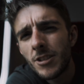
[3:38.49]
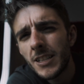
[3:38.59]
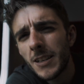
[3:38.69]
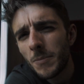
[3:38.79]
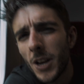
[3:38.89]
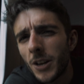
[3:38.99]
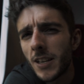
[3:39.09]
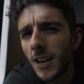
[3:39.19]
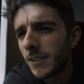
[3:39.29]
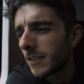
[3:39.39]
The reason I'm going
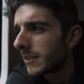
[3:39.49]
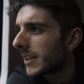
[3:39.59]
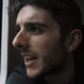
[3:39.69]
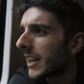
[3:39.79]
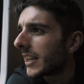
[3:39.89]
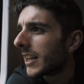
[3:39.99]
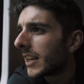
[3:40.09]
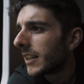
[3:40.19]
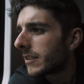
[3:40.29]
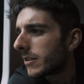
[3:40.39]
to London today
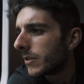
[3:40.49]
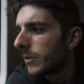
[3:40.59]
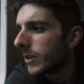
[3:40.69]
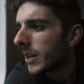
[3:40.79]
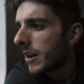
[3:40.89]
to